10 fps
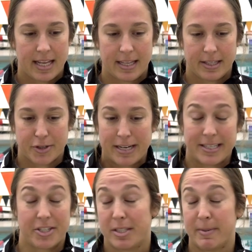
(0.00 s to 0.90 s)
the
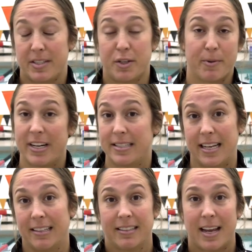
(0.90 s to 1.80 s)
transition's been super
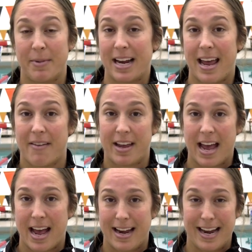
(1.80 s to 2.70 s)
easy. I mean, I haven't
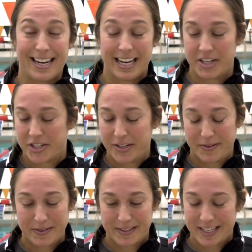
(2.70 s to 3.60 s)
had any
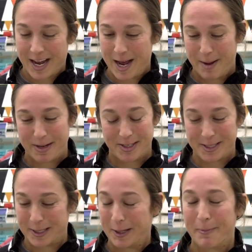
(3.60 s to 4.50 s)
issues. Um, it's
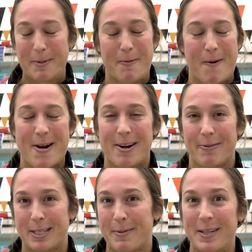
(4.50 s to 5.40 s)
just a little bit more
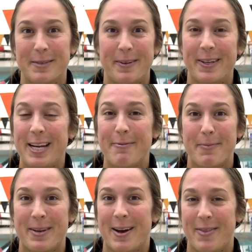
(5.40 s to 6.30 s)
responsibility, but
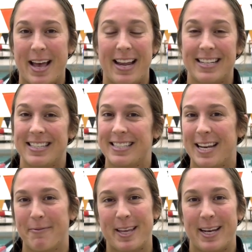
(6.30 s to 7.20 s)
beyond that, it's the
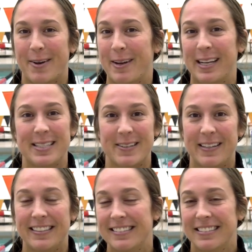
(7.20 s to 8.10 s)
same thing going into
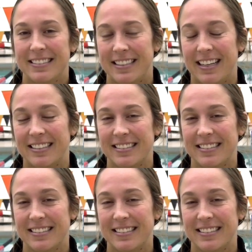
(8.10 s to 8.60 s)
it. Yeah.